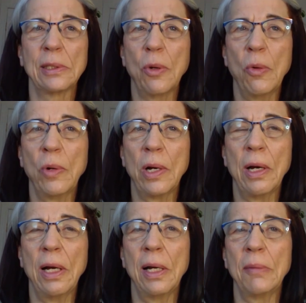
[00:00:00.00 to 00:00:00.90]
So
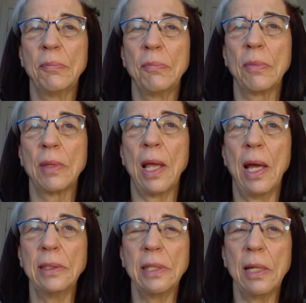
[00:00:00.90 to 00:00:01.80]

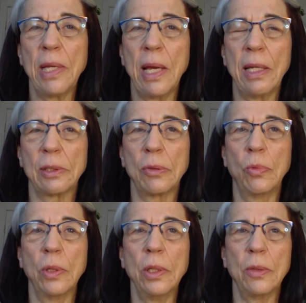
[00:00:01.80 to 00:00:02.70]
as I began to
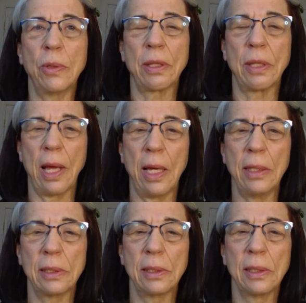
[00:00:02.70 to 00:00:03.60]
work with
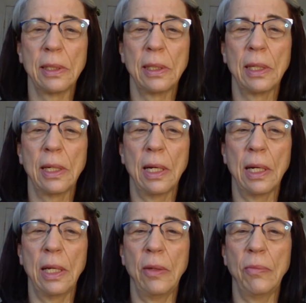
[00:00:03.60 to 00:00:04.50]
that,
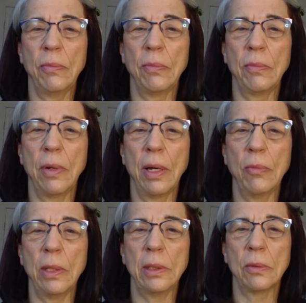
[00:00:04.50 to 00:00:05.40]
I I
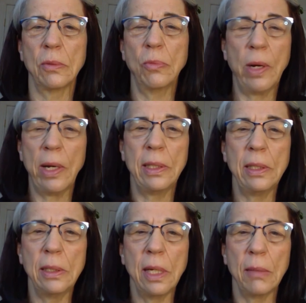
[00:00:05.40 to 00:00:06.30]
went, why
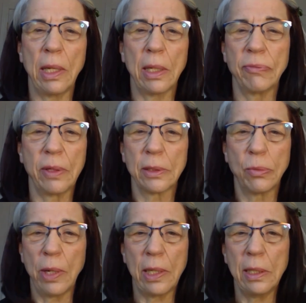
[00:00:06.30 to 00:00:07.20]
didn't I make a fuss?
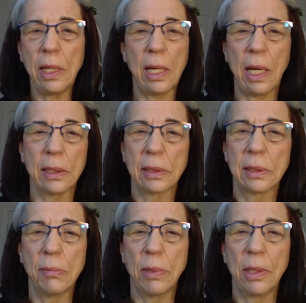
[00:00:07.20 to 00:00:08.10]
Why didn't I ask
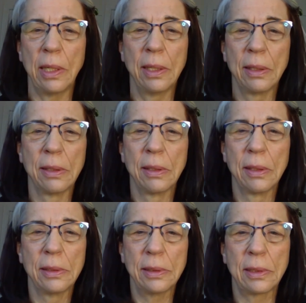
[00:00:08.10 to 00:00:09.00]
somebody
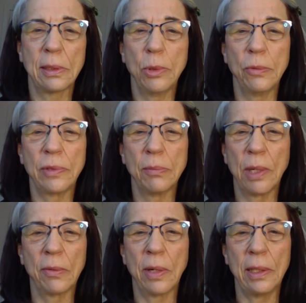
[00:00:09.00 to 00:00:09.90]
just to move to
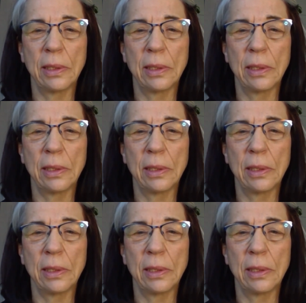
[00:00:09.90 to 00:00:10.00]
my right